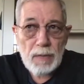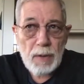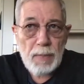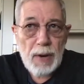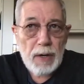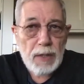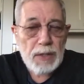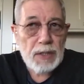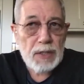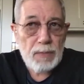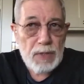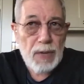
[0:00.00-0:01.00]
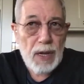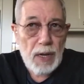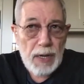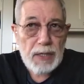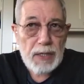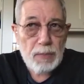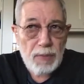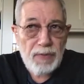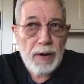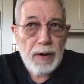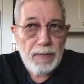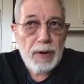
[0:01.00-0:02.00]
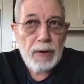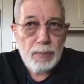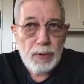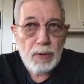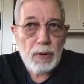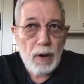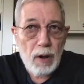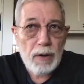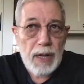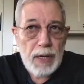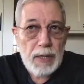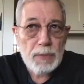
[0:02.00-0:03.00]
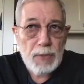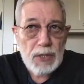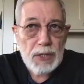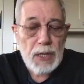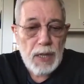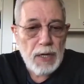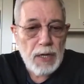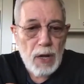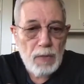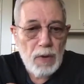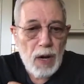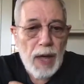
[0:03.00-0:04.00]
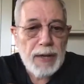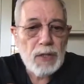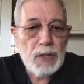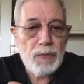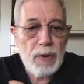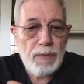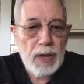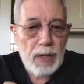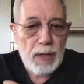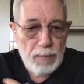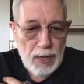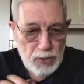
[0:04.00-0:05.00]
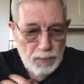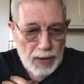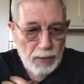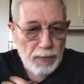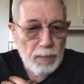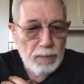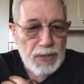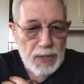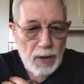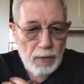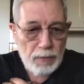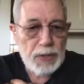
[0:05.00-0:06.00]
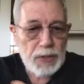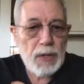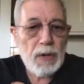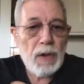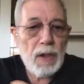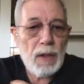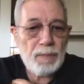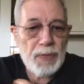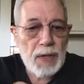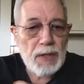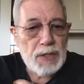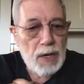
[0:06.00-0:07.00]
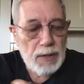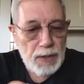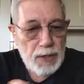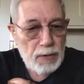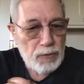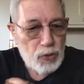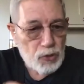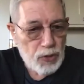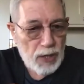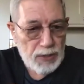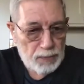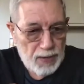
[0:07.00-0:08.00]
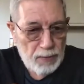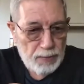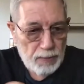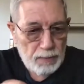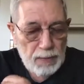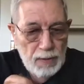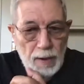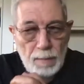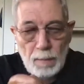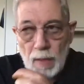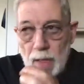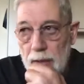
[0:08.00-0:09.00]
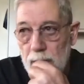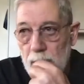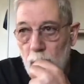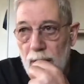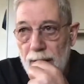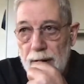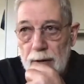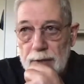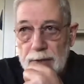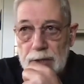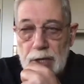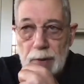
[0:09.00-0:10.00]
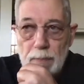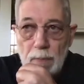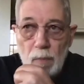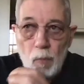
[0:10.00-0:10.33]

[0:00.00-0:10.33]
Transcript: Americans seem to me, at least, to be very, very poor on intimacy. They don't like to reveal much about themselves, and they certainly don't trust people in the way that